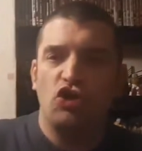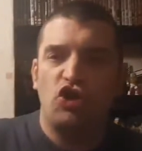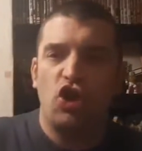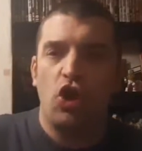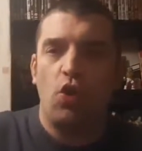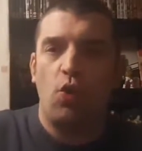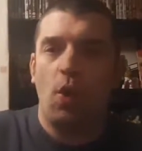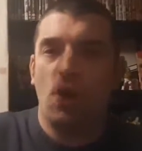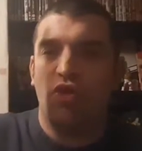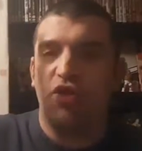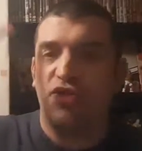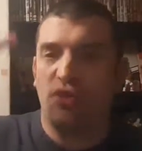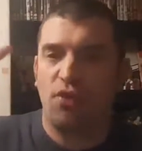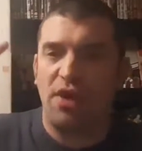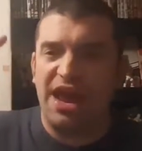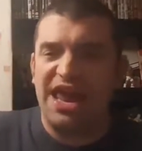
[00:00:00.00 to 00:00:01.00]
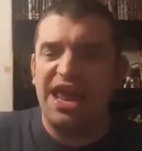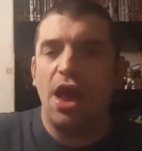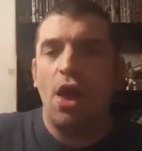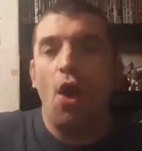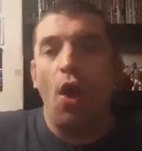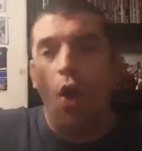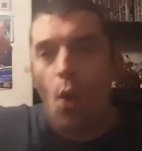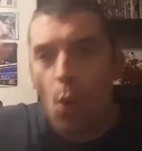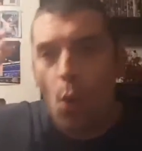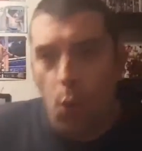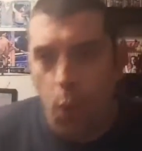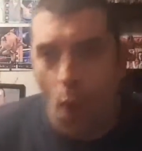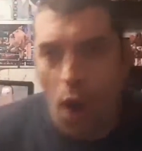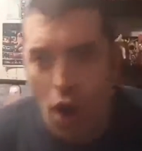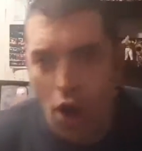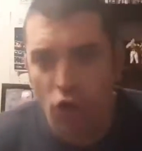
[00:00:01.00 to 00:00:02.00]
2, 3
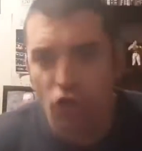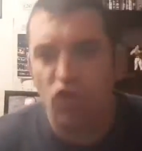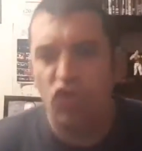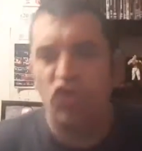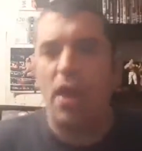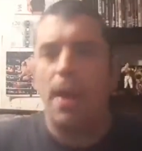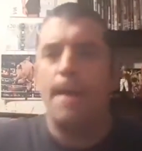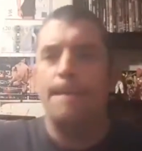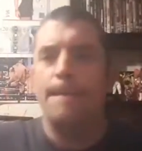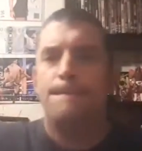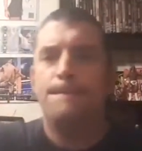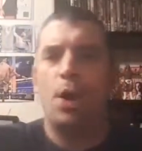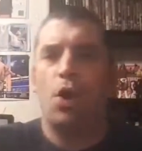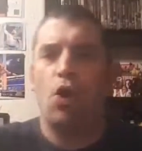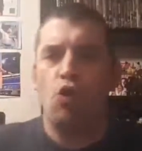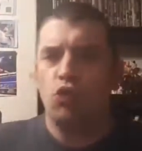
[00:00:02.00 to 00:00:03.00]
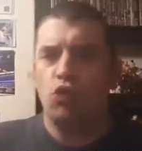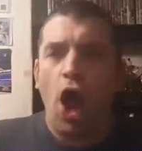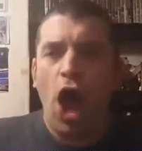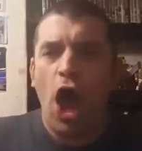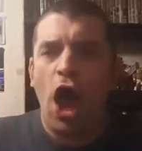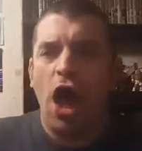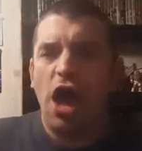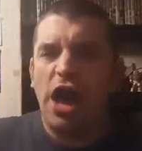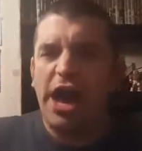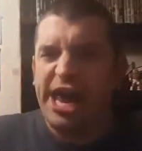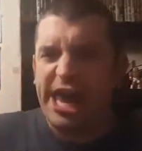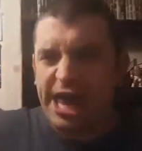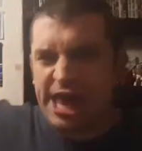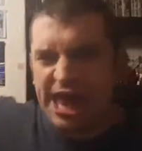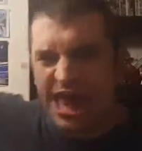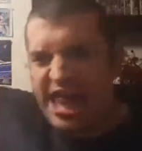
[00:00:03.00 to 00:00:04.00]
was Brock
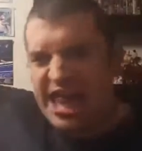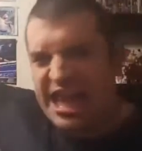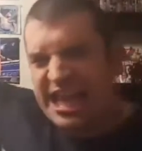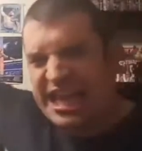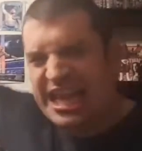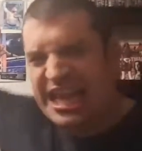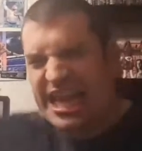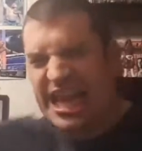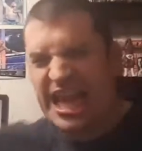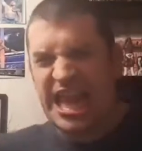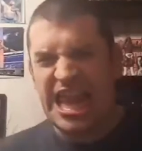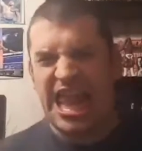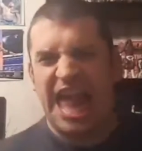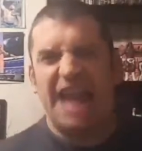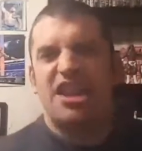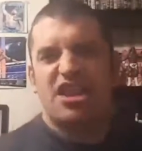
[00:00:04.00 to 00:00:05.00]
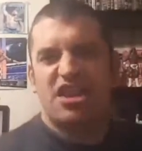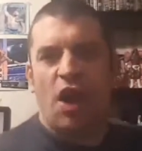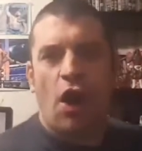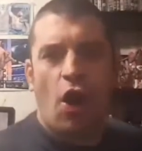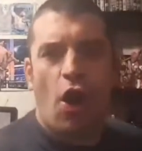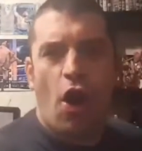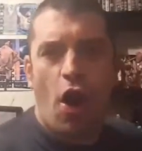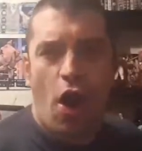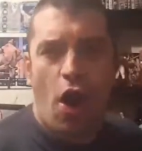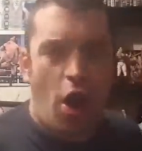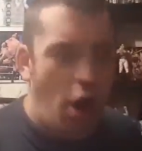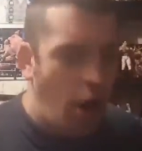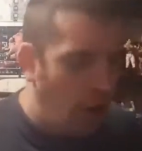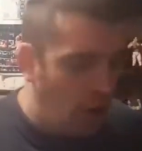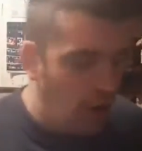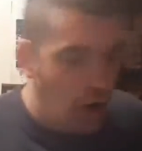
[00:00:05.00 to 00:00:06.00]
Lesnar.